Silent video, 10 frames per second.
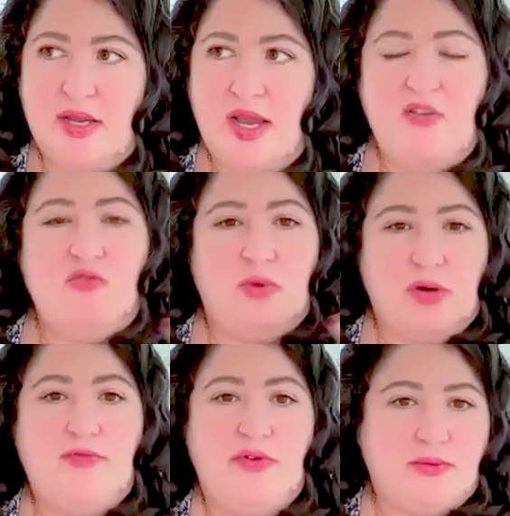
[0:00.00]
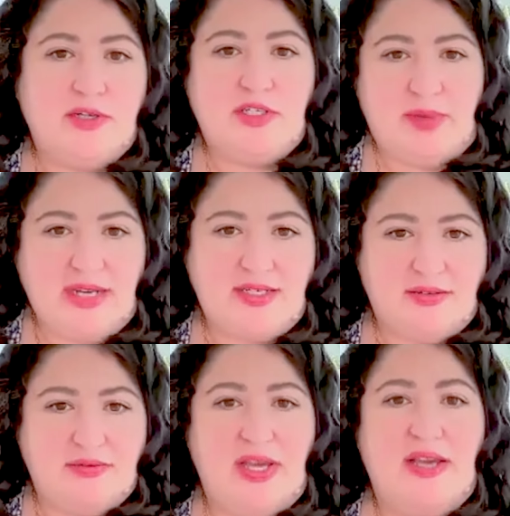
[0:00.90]
of worldview and
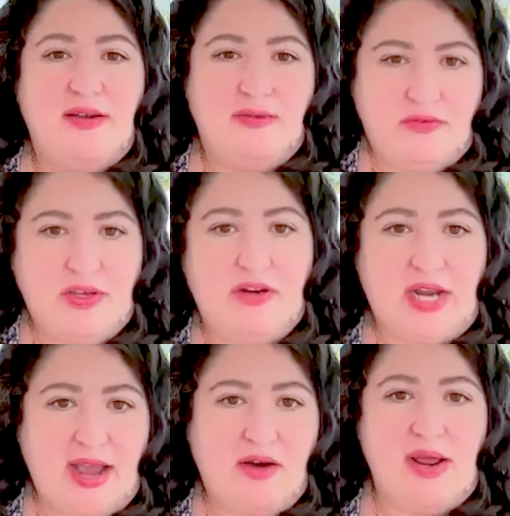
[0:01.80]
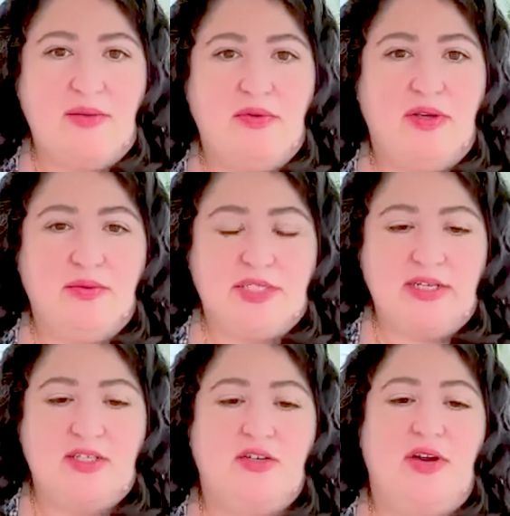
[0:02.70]
perspective like figured out. I really was
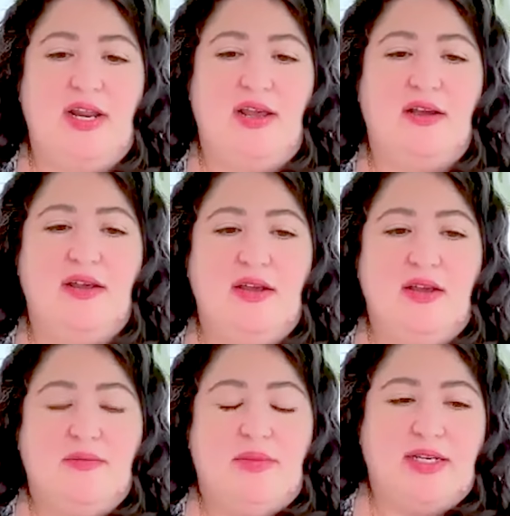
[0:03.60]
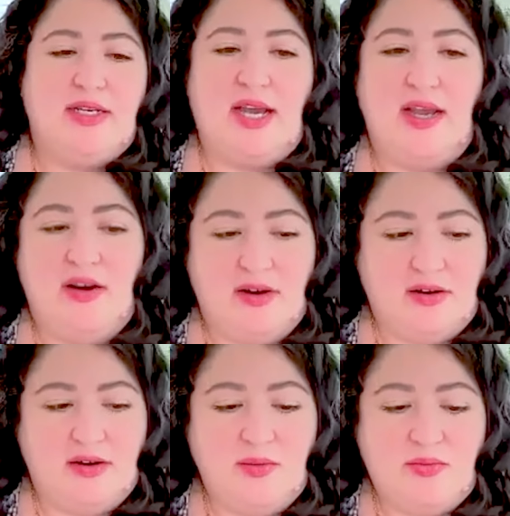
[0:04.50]
integrating my
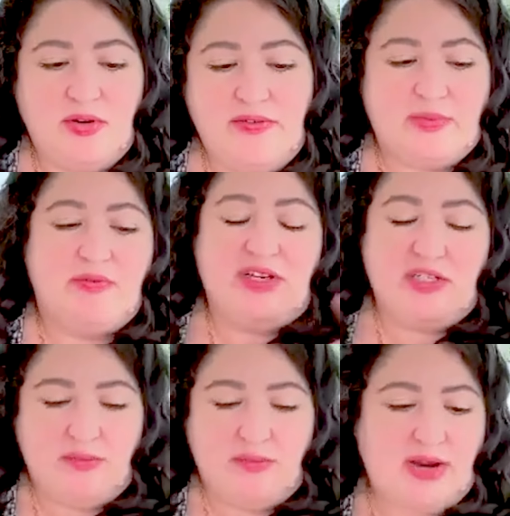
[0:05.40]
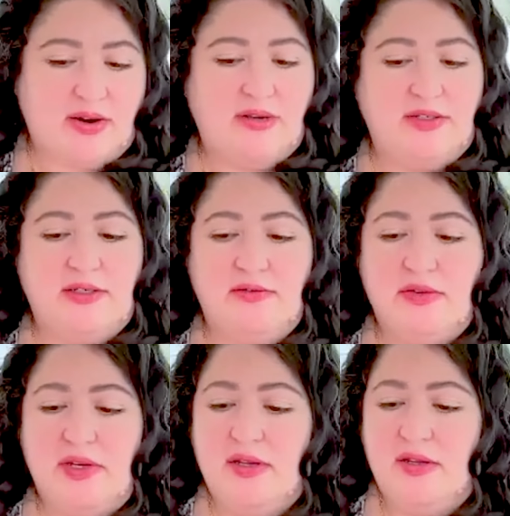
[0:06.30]
entire previous professional background
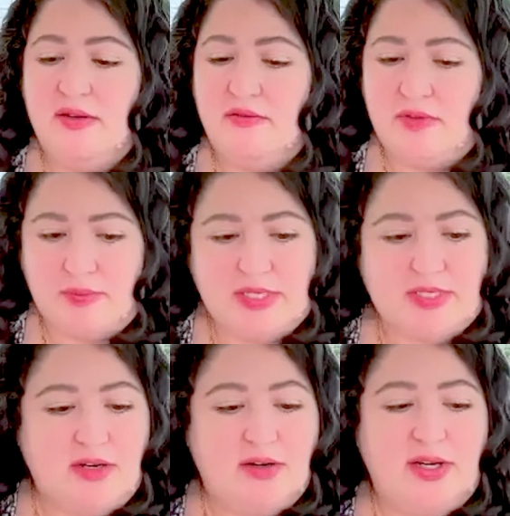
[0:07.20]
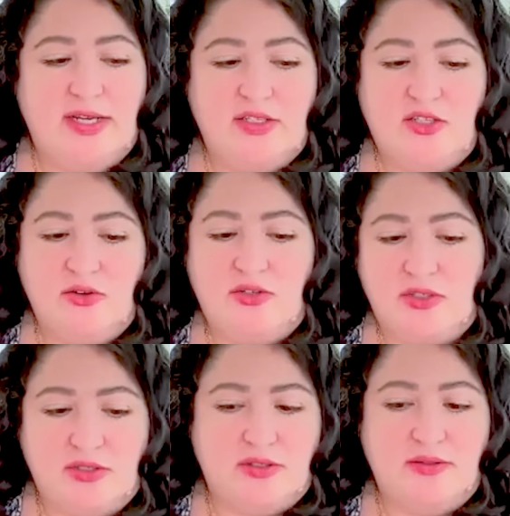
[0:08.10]
of feminist theory and
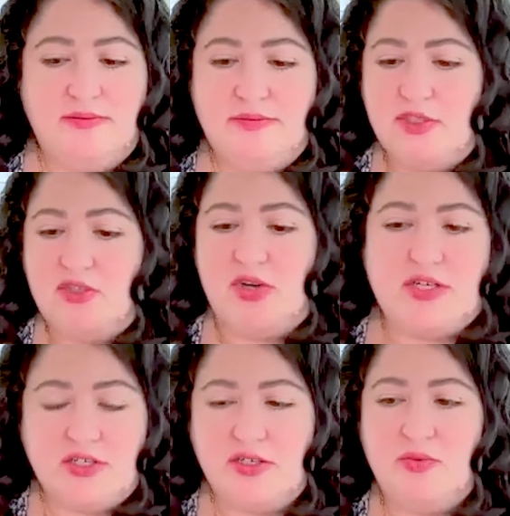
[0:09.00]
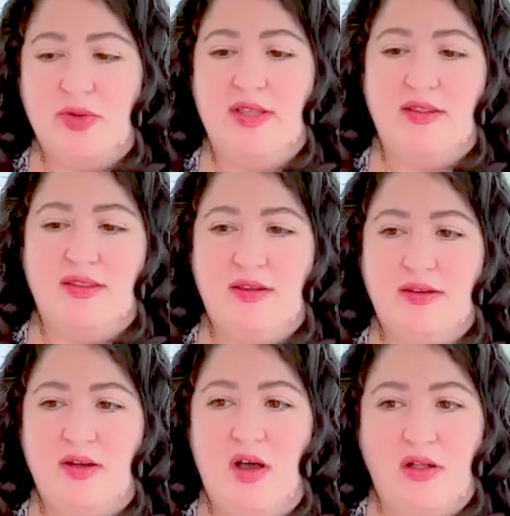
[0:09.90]
social structures with
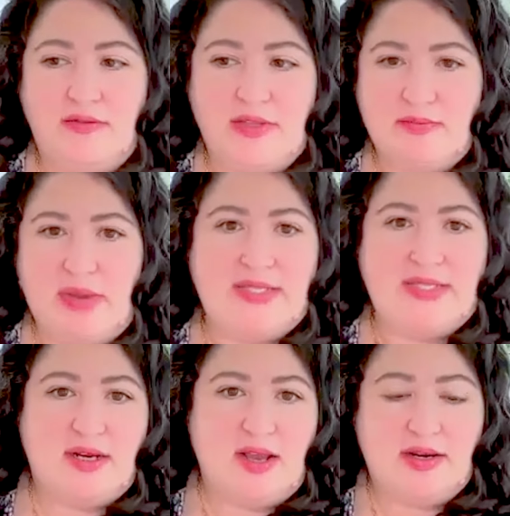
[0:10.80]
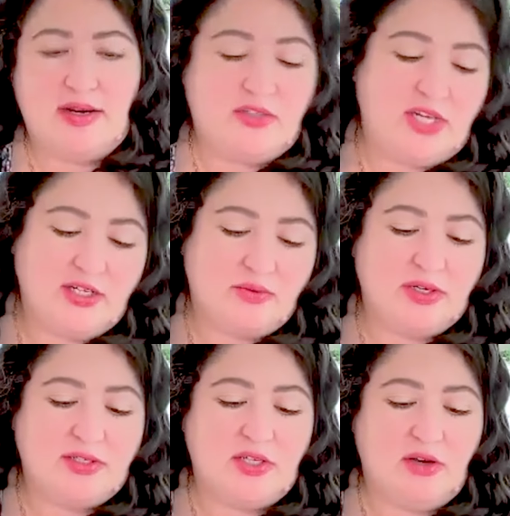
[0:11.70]
all of this mindset and cognitive change
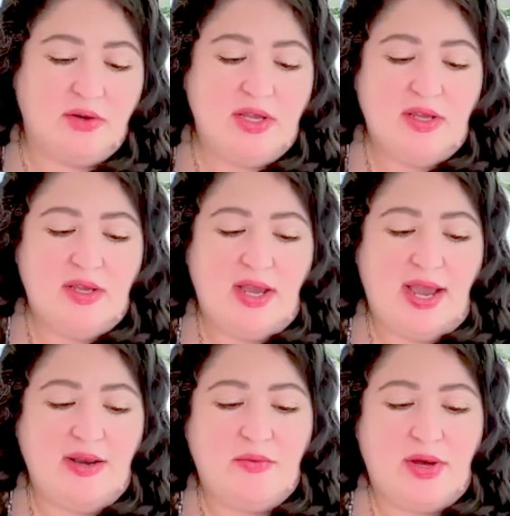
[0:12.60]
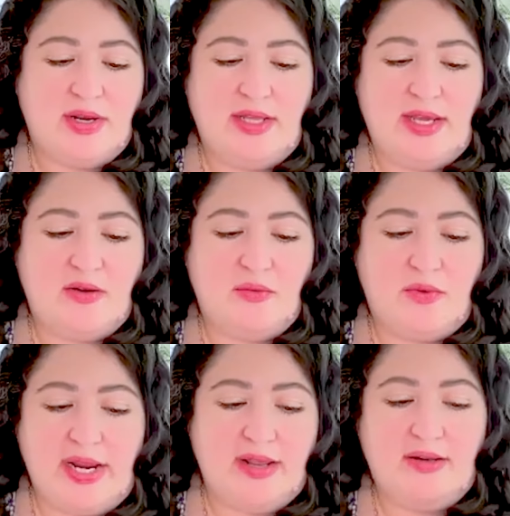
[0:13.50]
work. So I didn't want to like
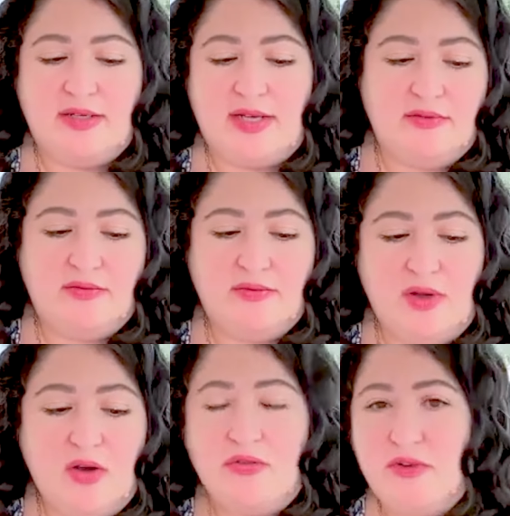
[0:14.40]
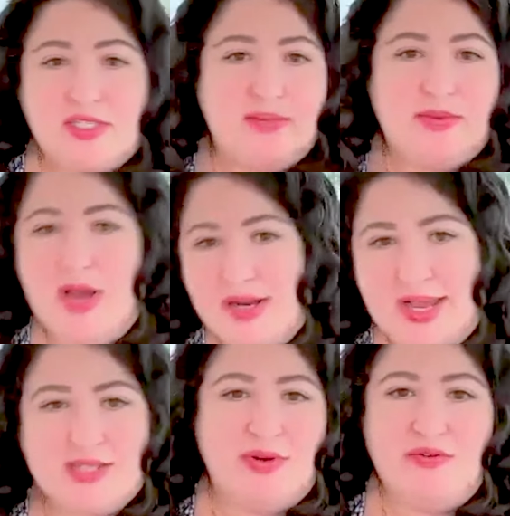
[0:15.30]
write it kind of, oh, the first time the podcast